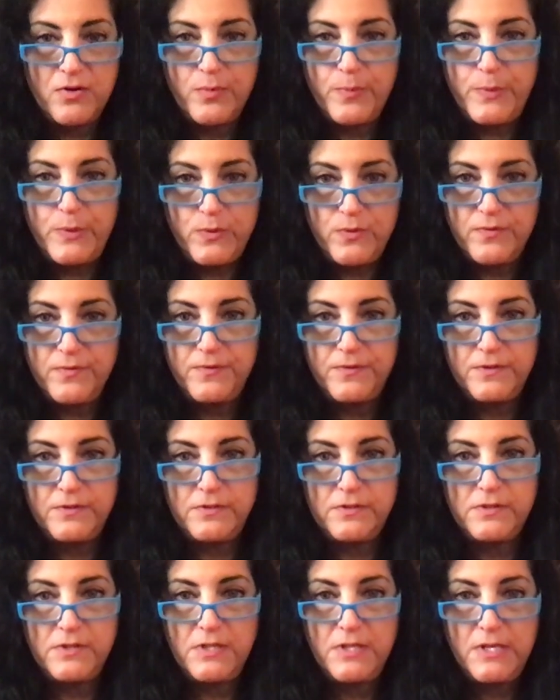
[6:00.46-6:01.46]

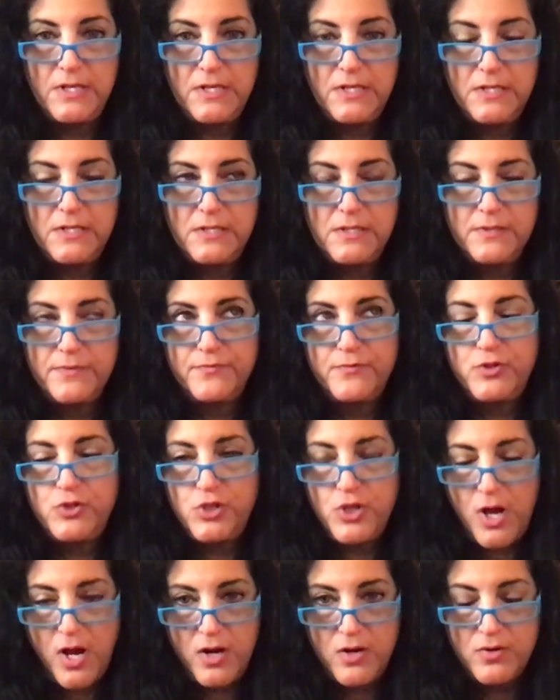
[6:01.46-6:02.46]
beautiful
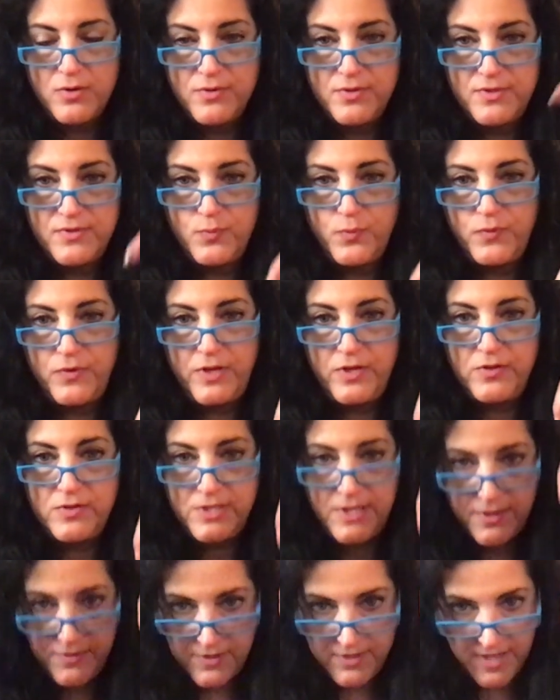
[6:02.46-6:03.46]
jars that you
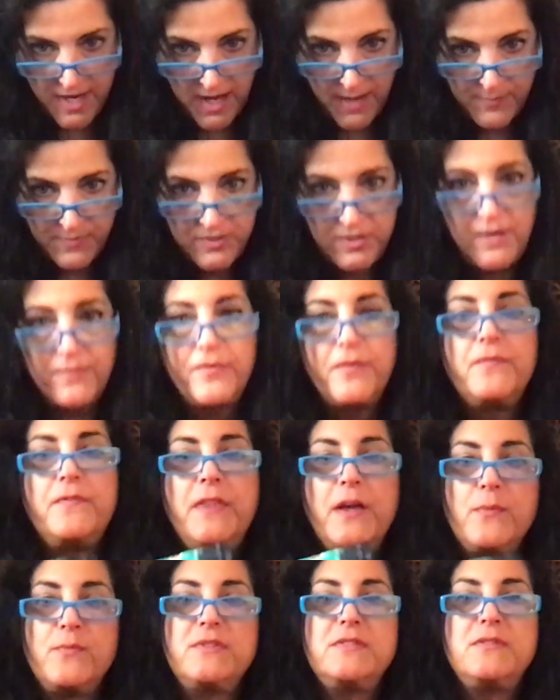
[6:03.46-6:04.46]
take the tops off of.
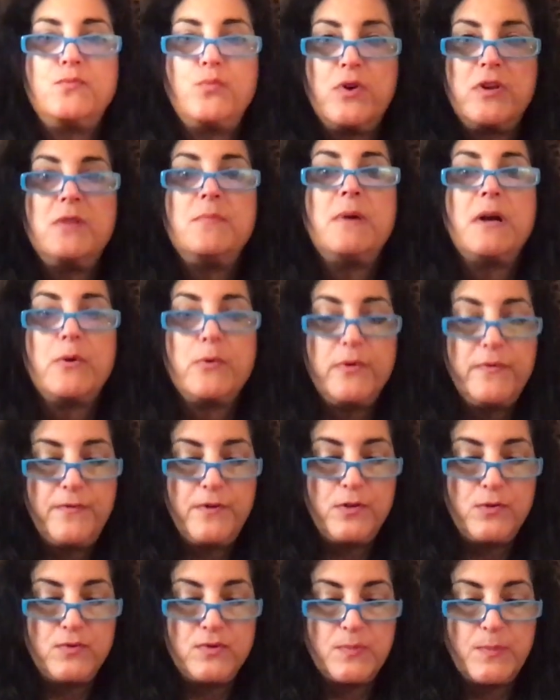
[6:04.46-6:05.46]
That was in one of my
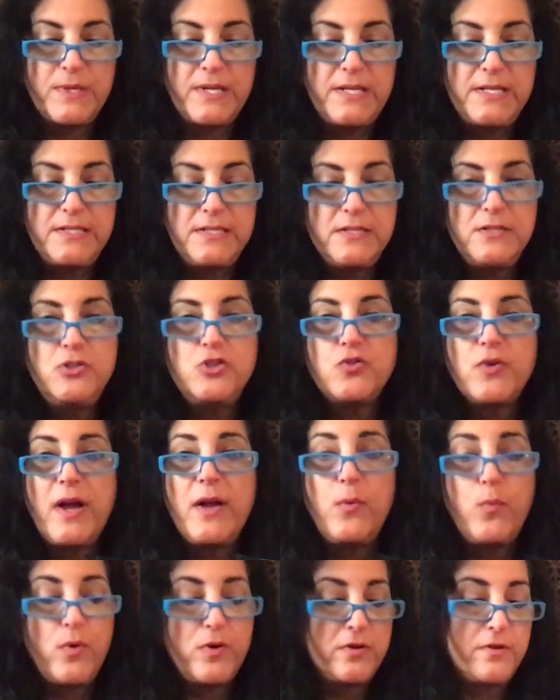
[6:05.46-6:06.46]
reviews, but I did try
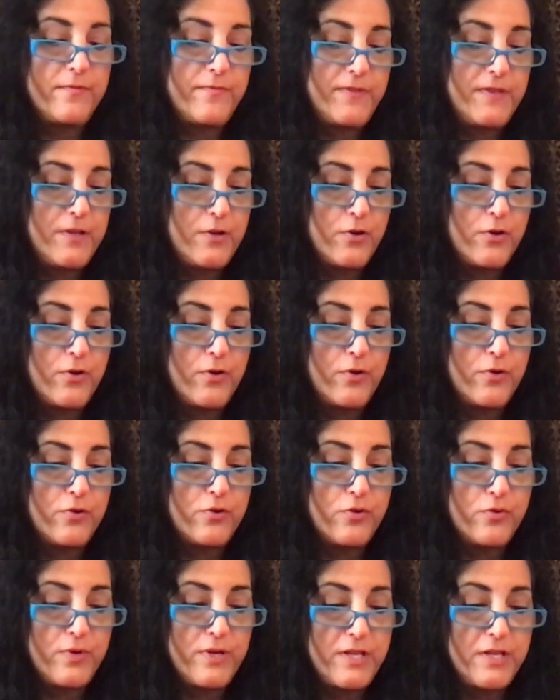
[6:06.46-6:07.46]
one of her
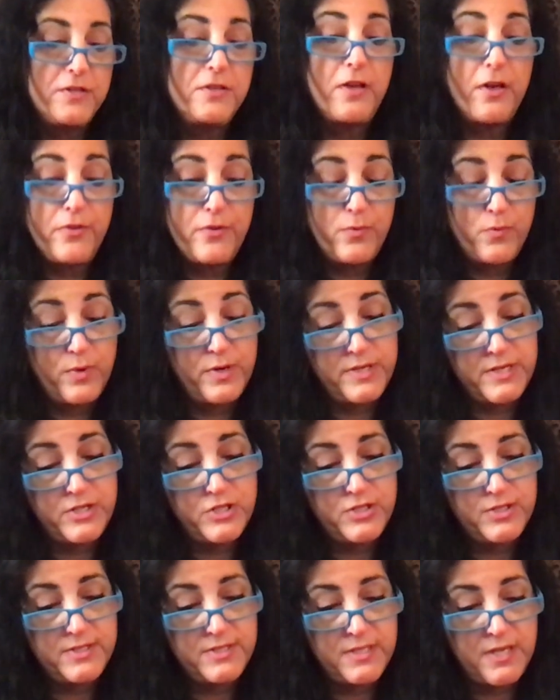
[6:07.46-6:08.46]
green, another one I
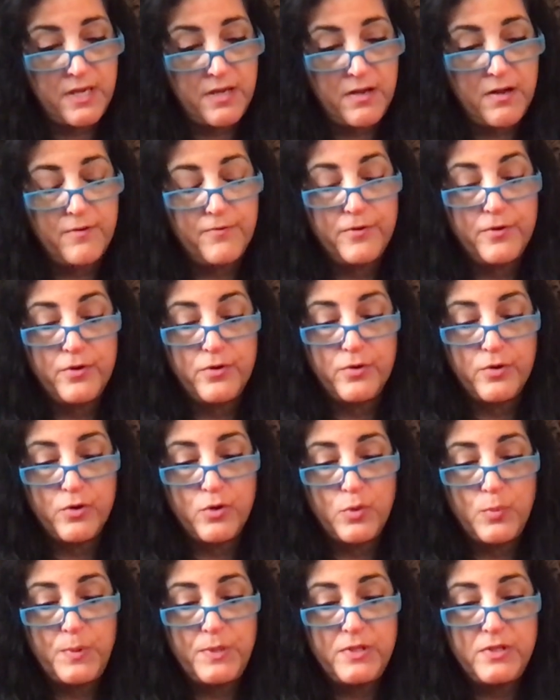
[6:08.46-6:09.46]
should say, of her
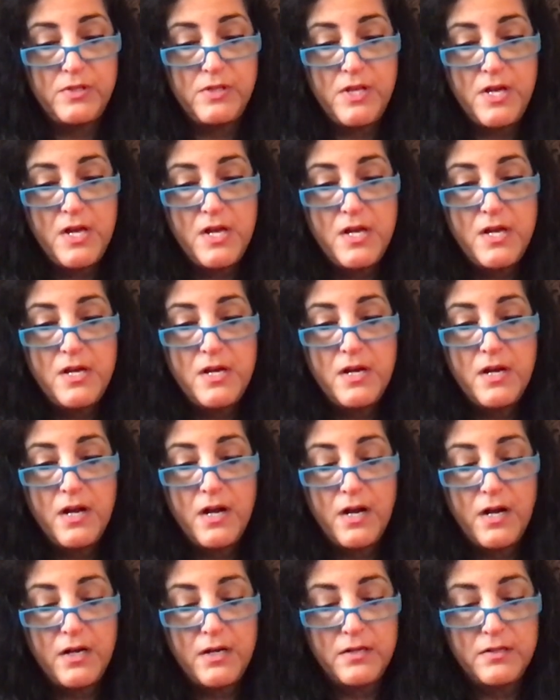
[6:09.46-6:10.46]
herbal
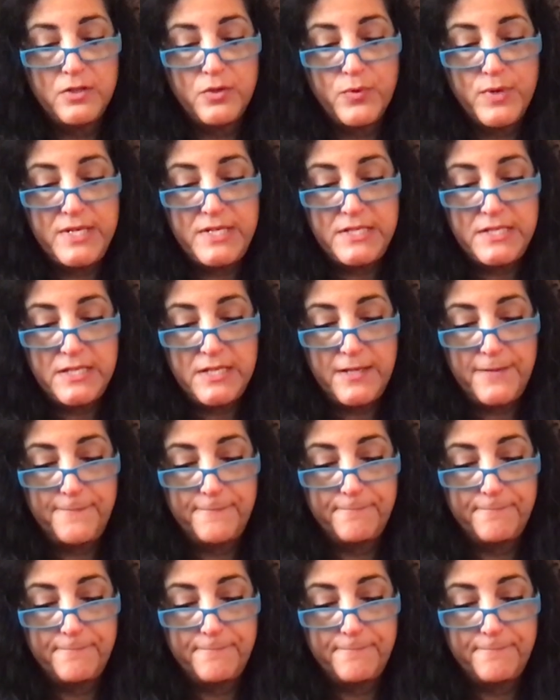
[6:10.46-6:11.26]
green tea.